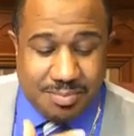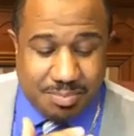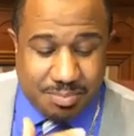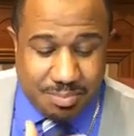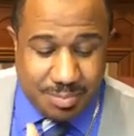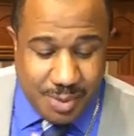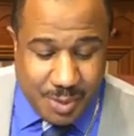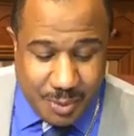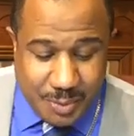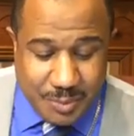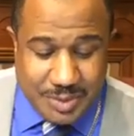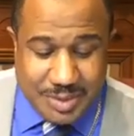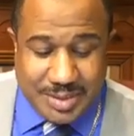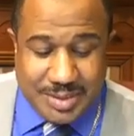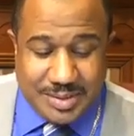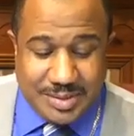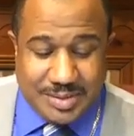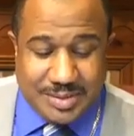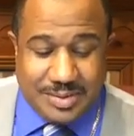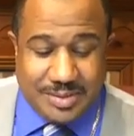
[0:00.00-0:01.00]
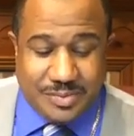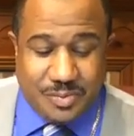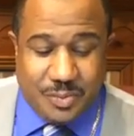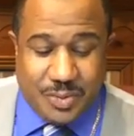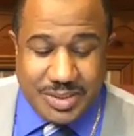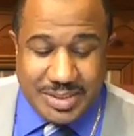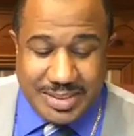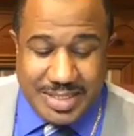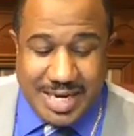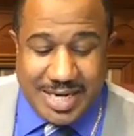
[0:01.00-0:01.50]
Moses
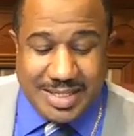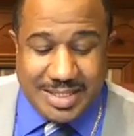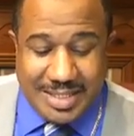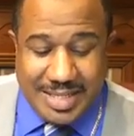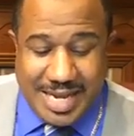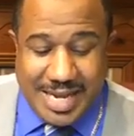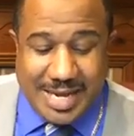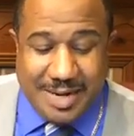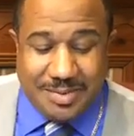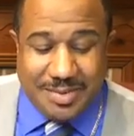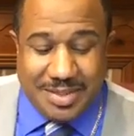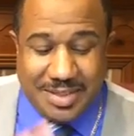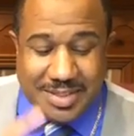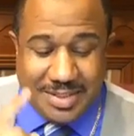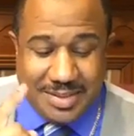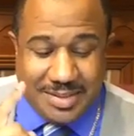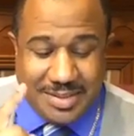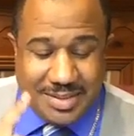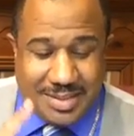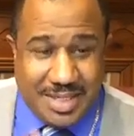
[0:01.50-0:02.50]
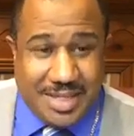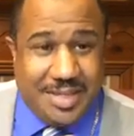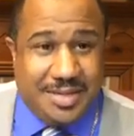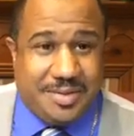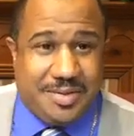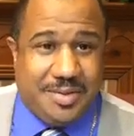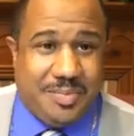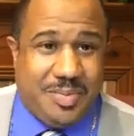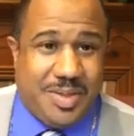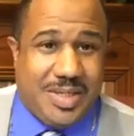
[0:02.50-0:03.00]
was not allowed to
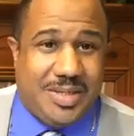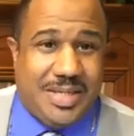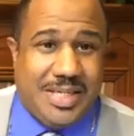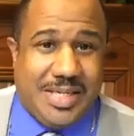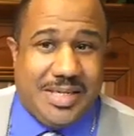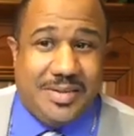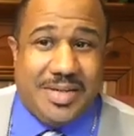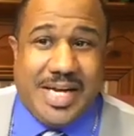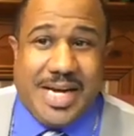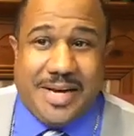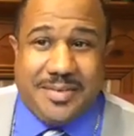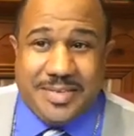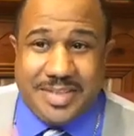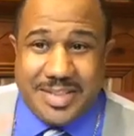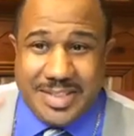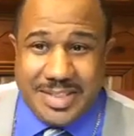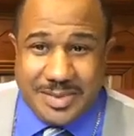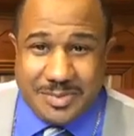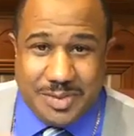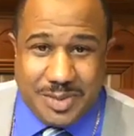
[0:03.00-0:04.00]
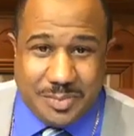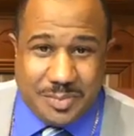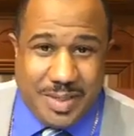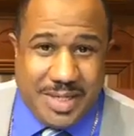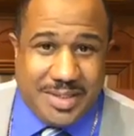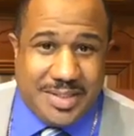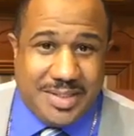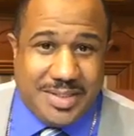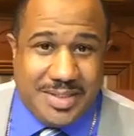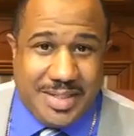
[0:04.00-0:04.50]
continue to be a leader after
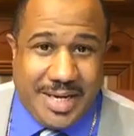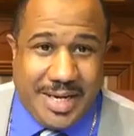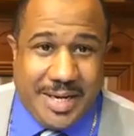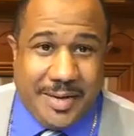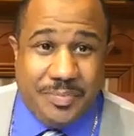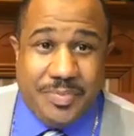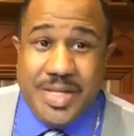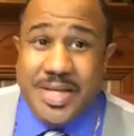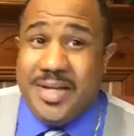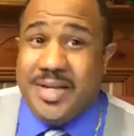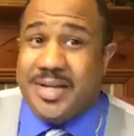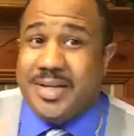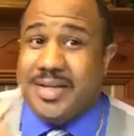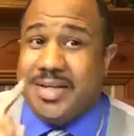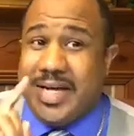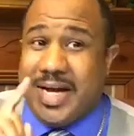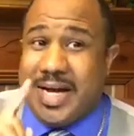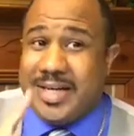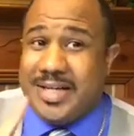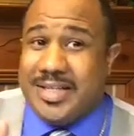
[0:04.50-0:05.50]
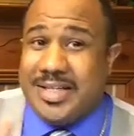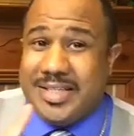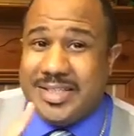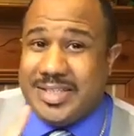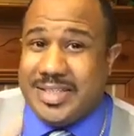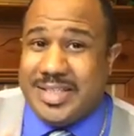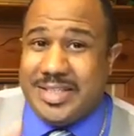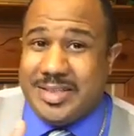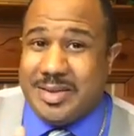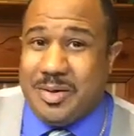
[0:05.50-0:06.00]
disrespecting God. God
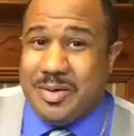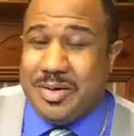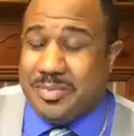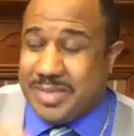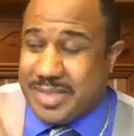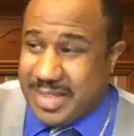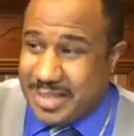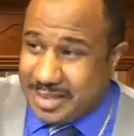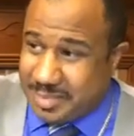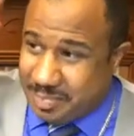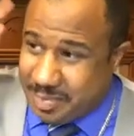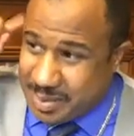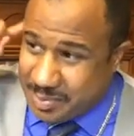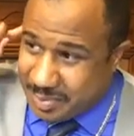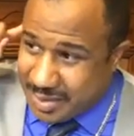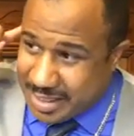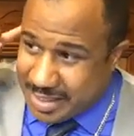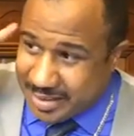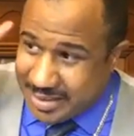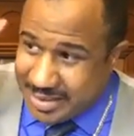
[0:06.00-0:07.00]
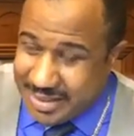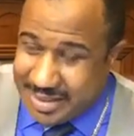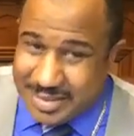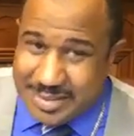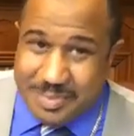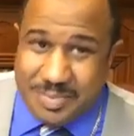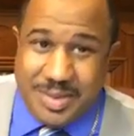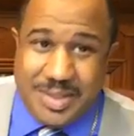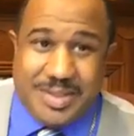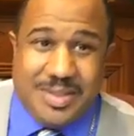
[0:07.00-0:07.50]
initially told him, Take the people out of
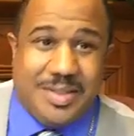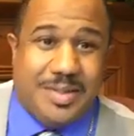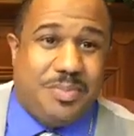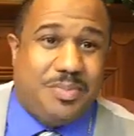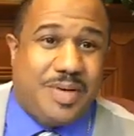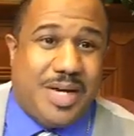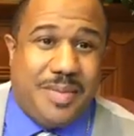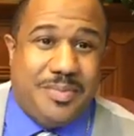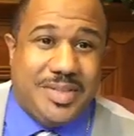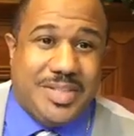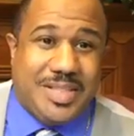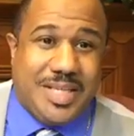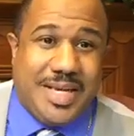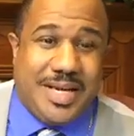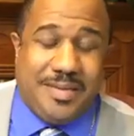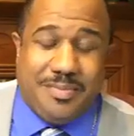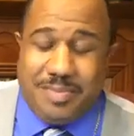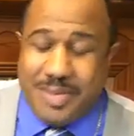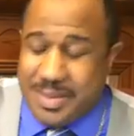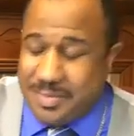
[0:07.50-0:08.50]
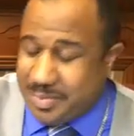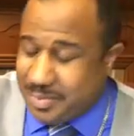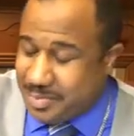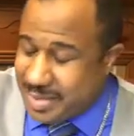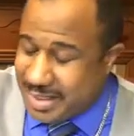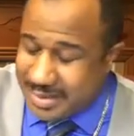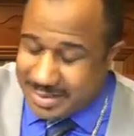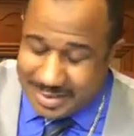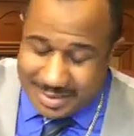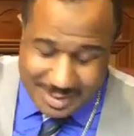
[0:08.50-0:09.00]
Egypt into the promised land. People
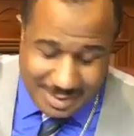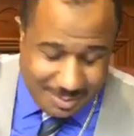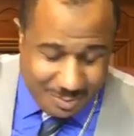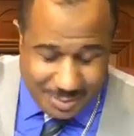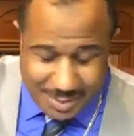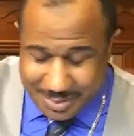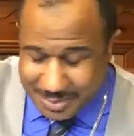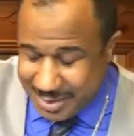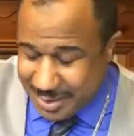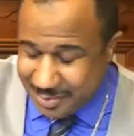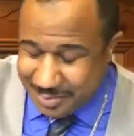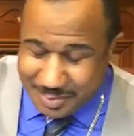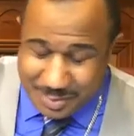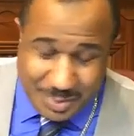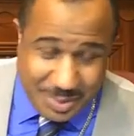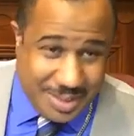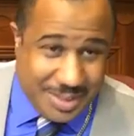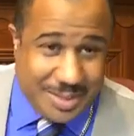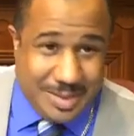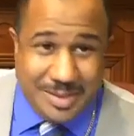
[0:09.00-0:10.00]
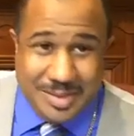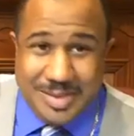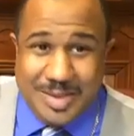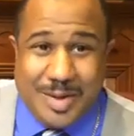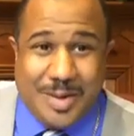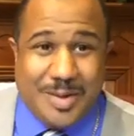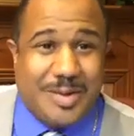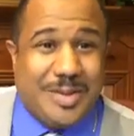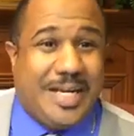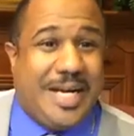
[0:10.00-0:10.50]
messed up, went around 40 years,
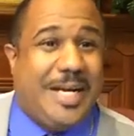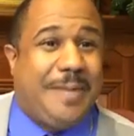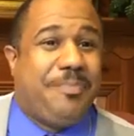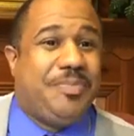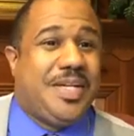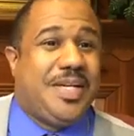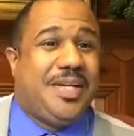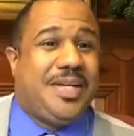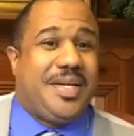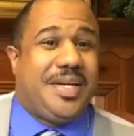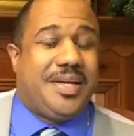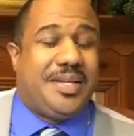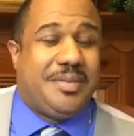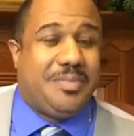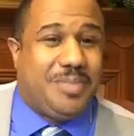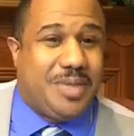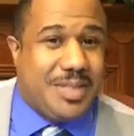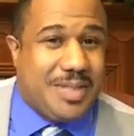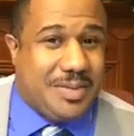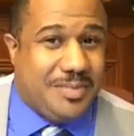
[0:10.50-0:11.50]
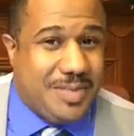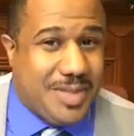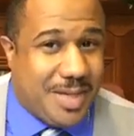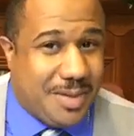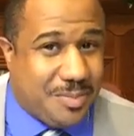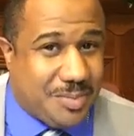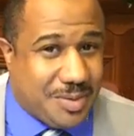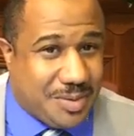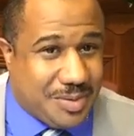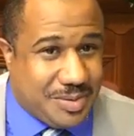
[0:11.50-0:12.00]
all of that. In the book of
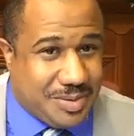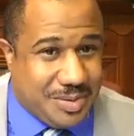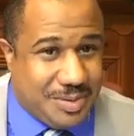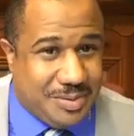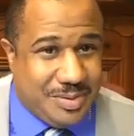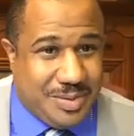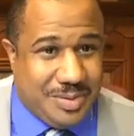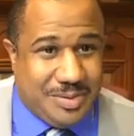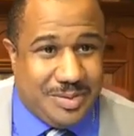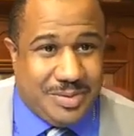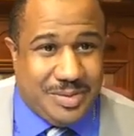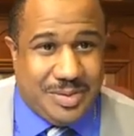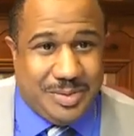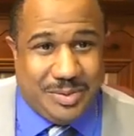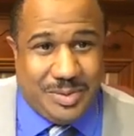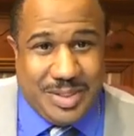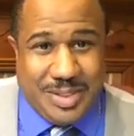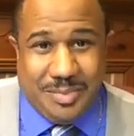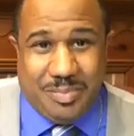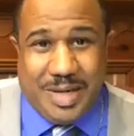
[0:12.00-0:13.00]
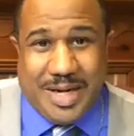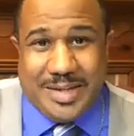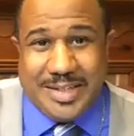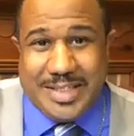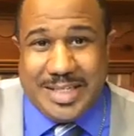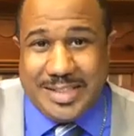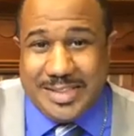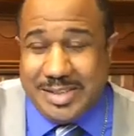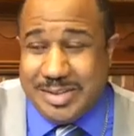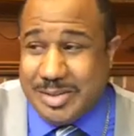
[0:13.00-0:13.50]
Numbers, you, you, you read
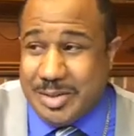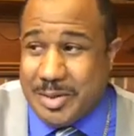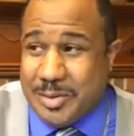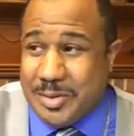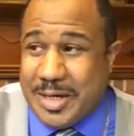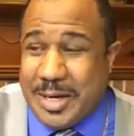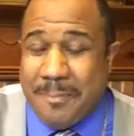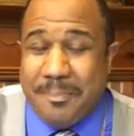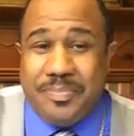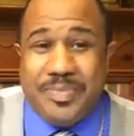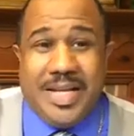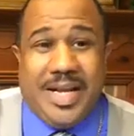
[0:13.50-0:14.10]
about that story.